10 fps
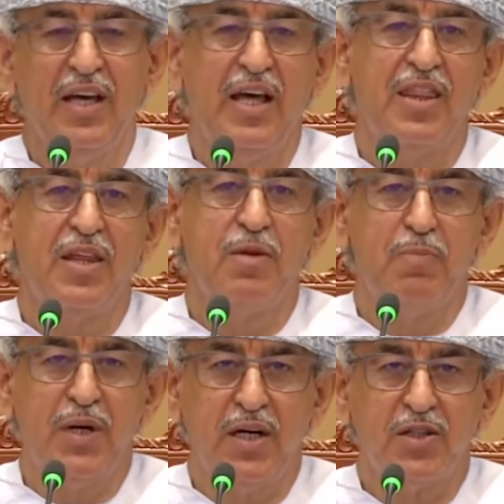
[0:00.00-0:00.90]
and then
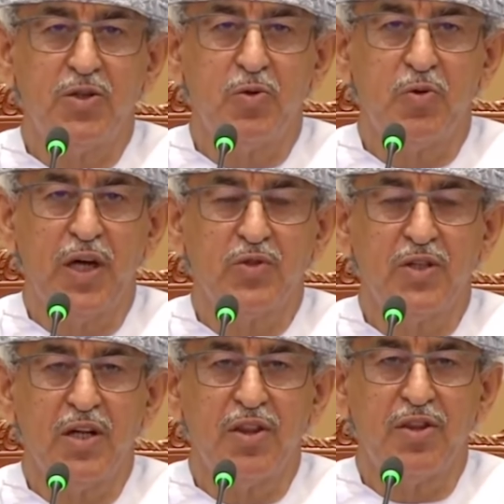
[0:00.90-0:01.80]
MERS in
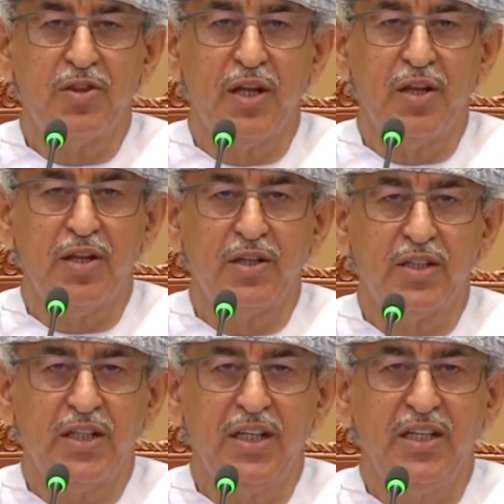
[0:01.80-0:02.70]

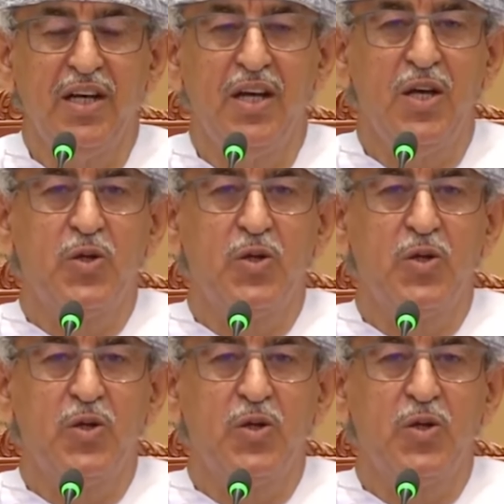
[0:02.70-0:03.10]
2013.